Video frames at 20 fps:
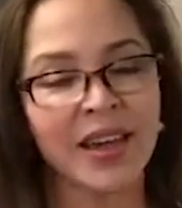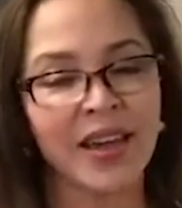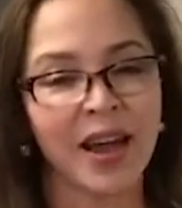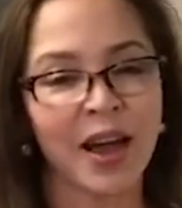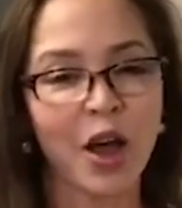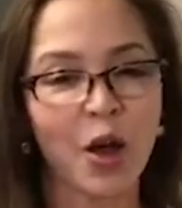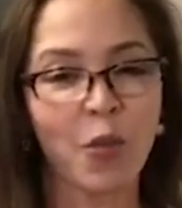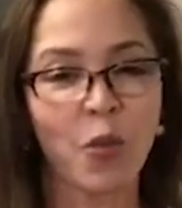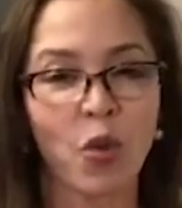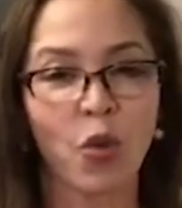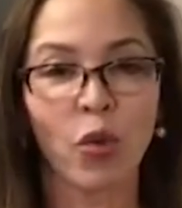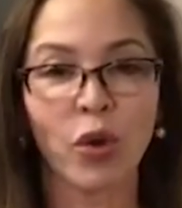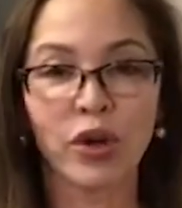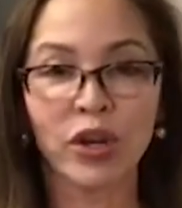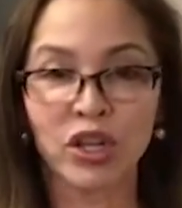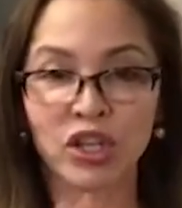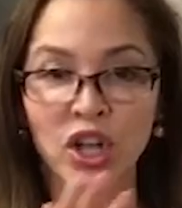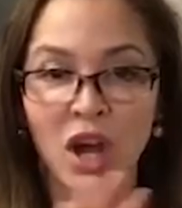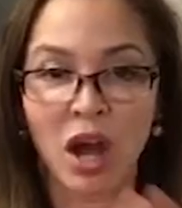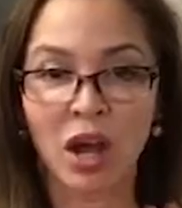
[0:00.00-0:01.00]
We're going to
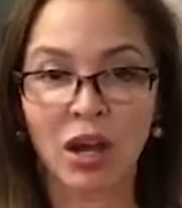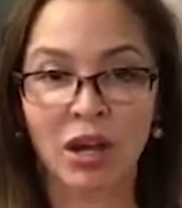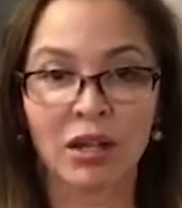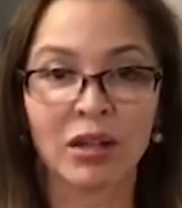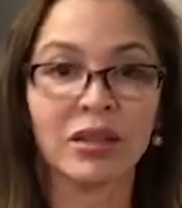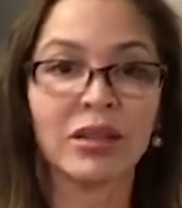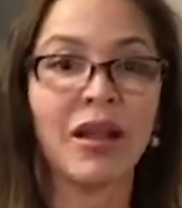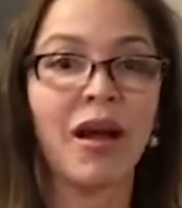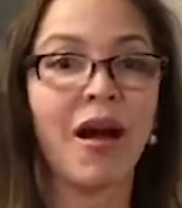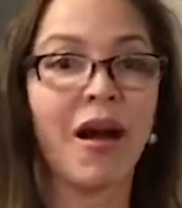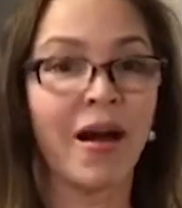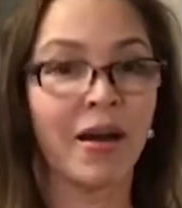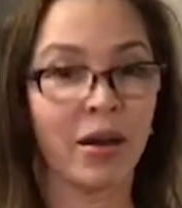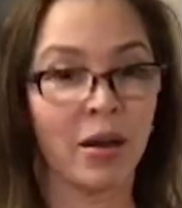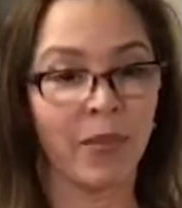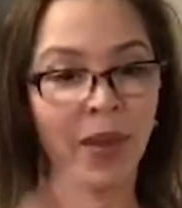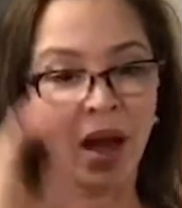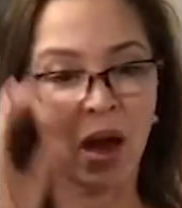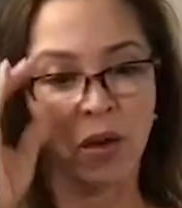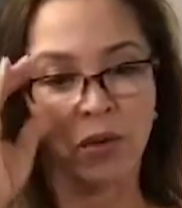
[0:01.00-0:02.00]
talk a lot
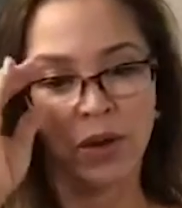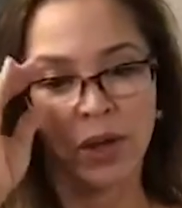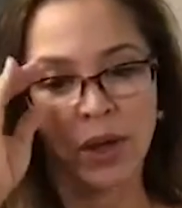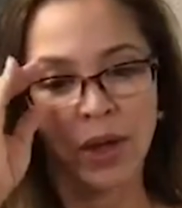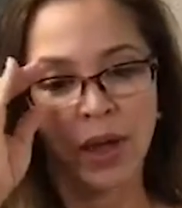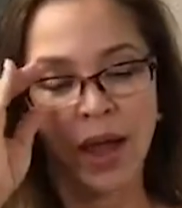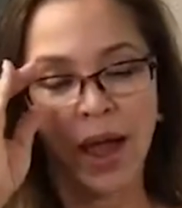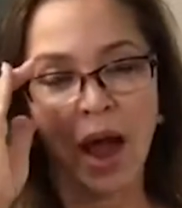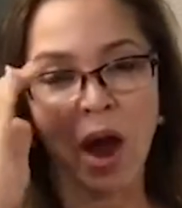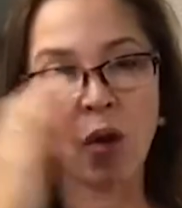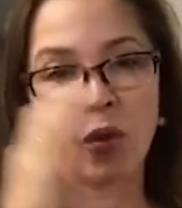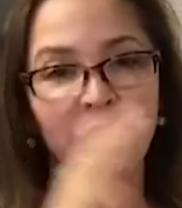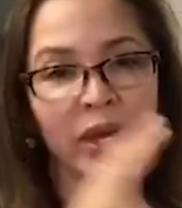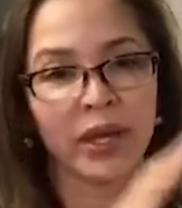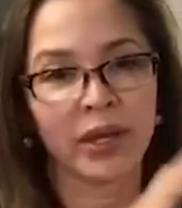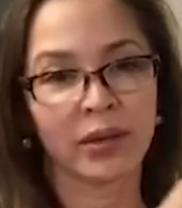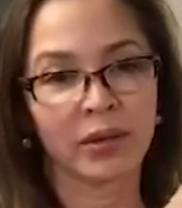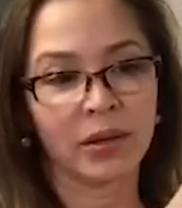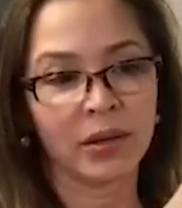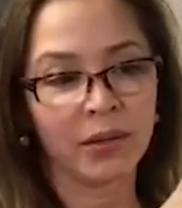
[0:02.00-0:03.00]
about how we
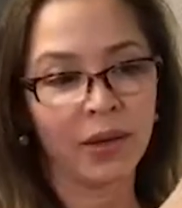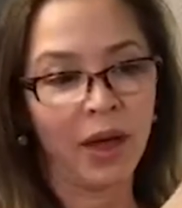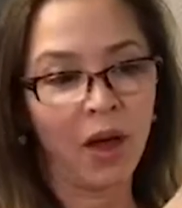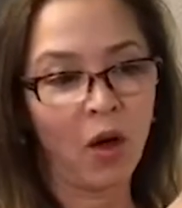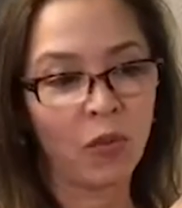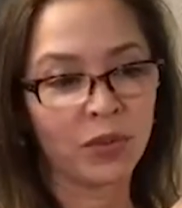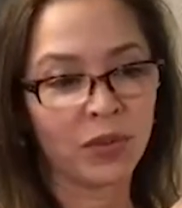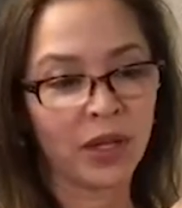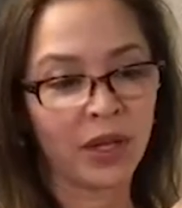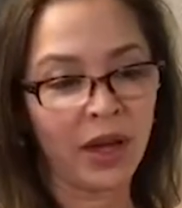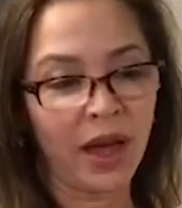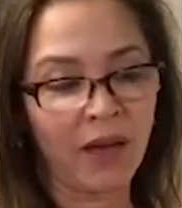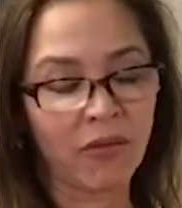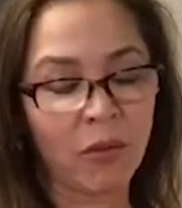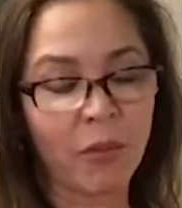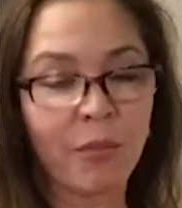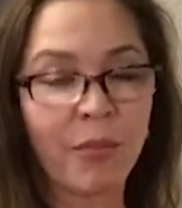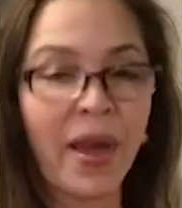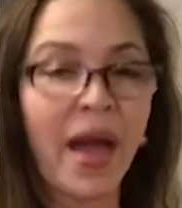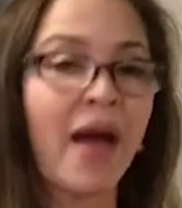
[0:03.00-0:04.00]
can help to have a
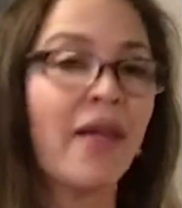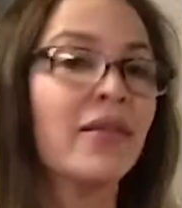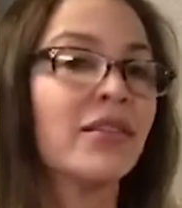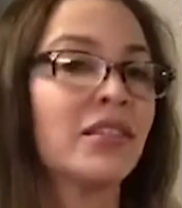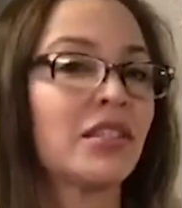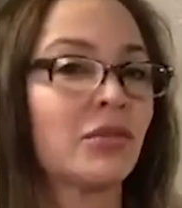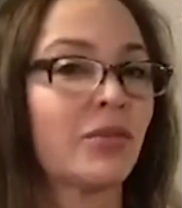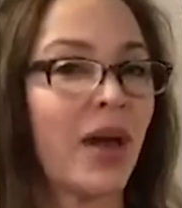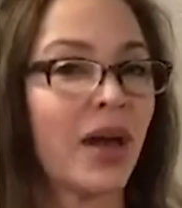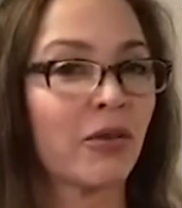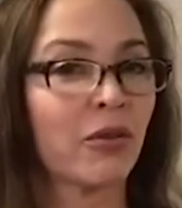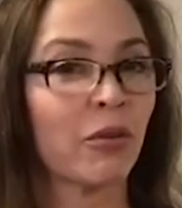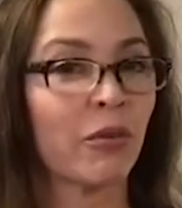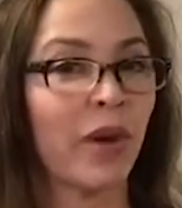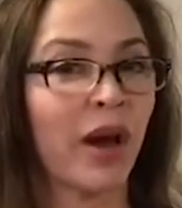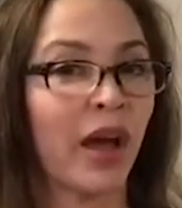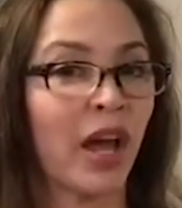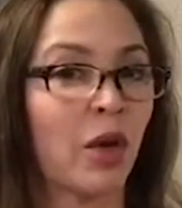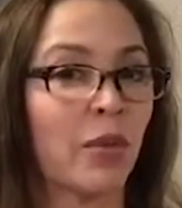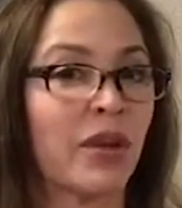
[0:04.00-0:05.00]
balanced
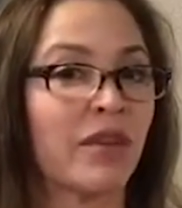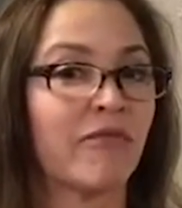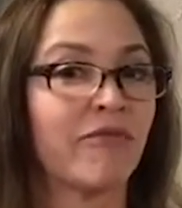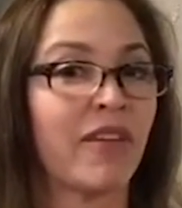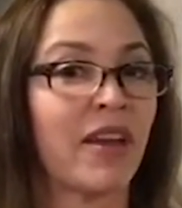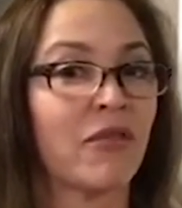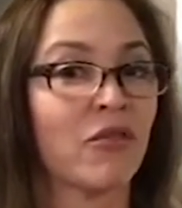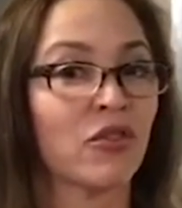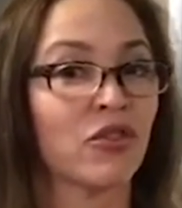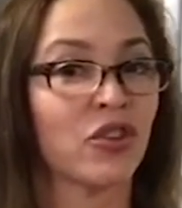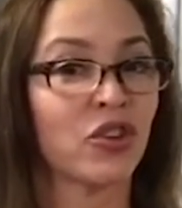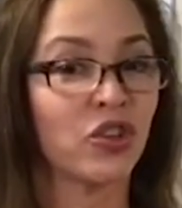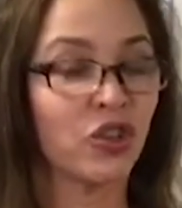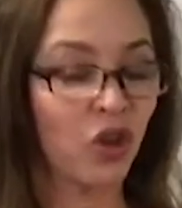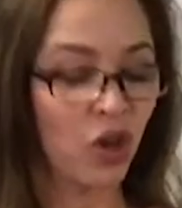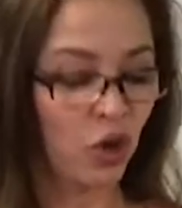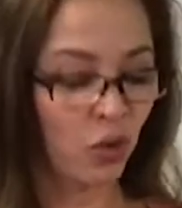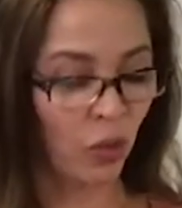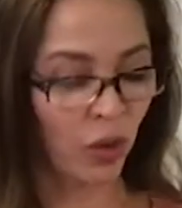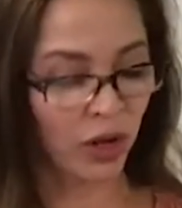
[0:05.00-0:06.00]
microbiome and favor the
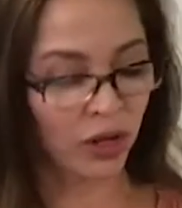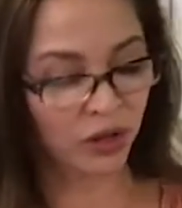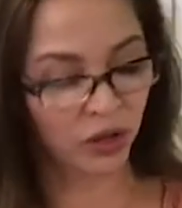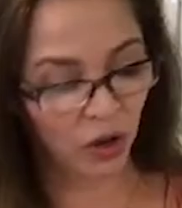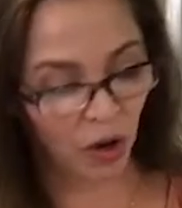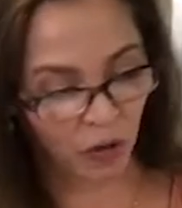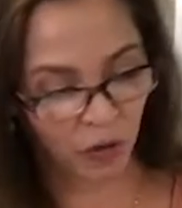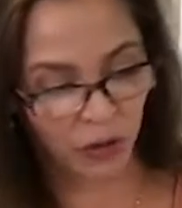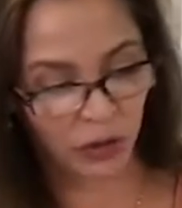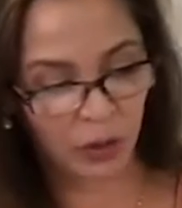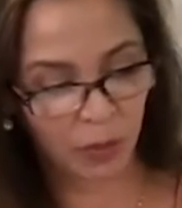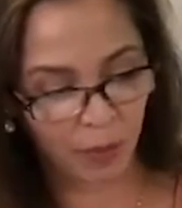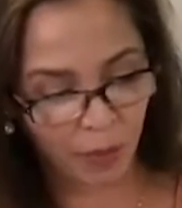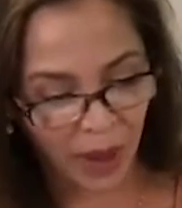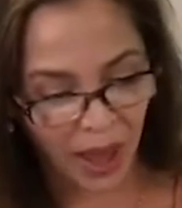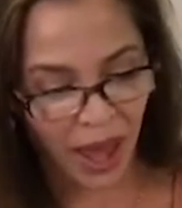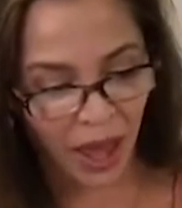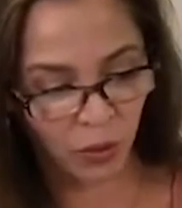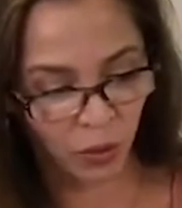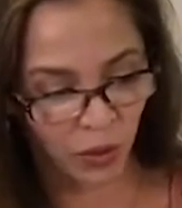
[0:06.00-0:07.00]
good ones over the
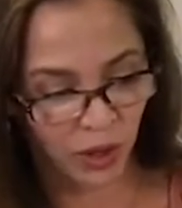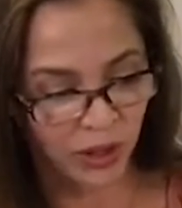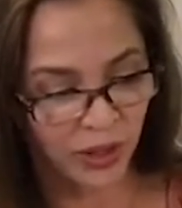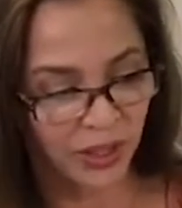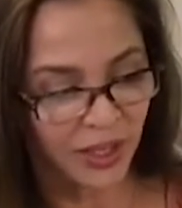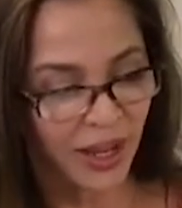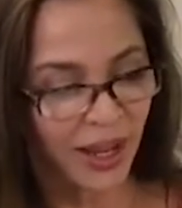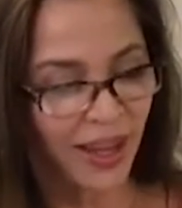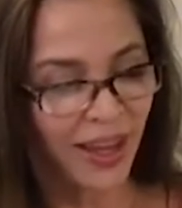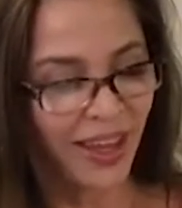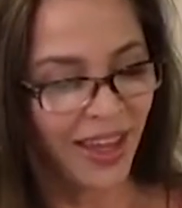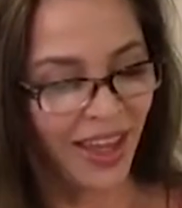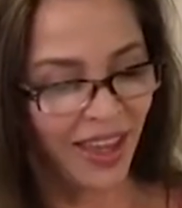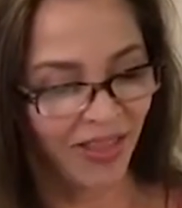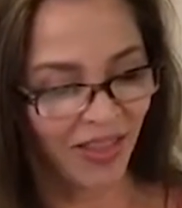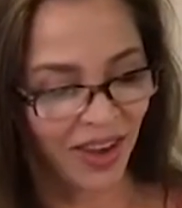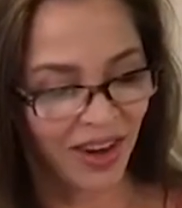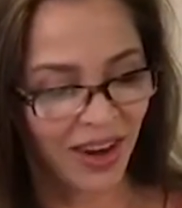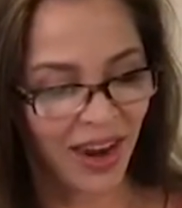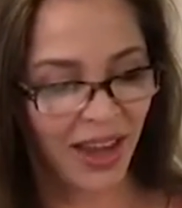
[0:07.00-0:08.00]
bad ones in
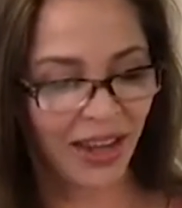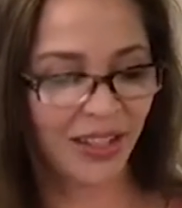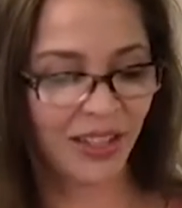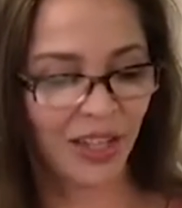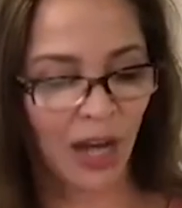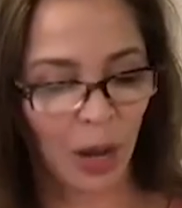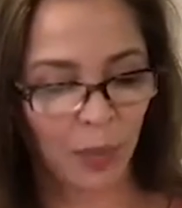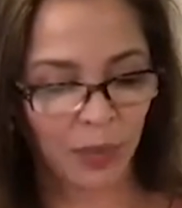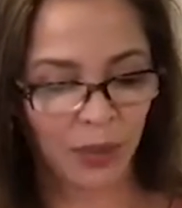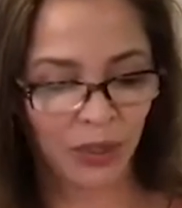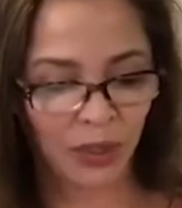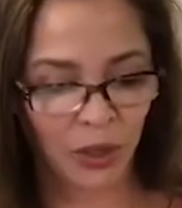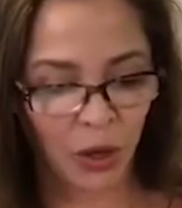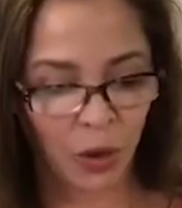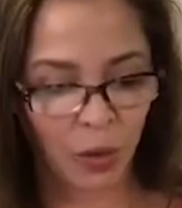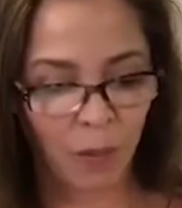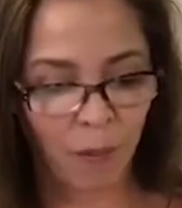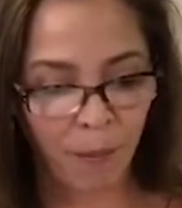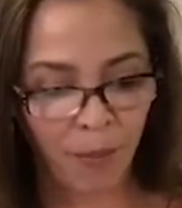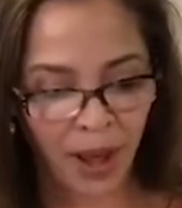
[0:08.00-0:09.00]
the next episode.
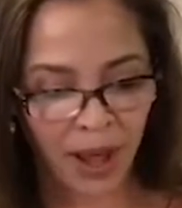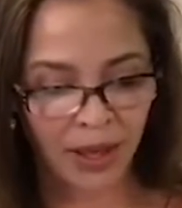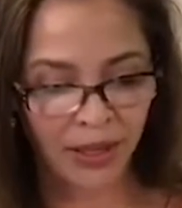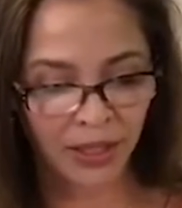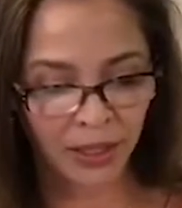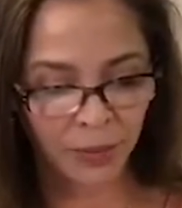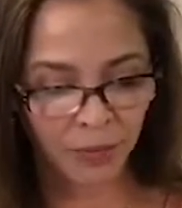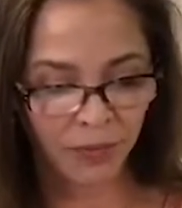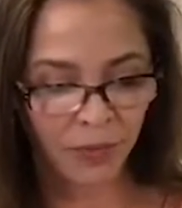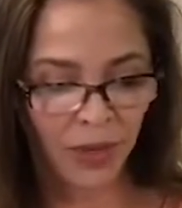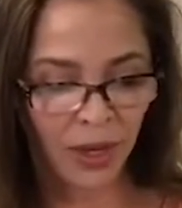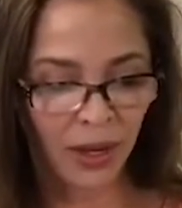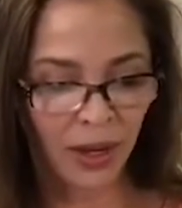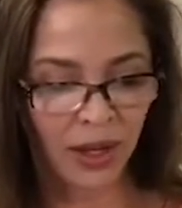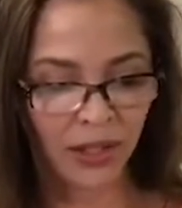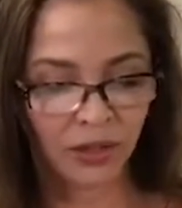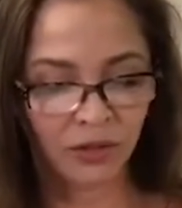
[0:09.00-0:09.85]
But it's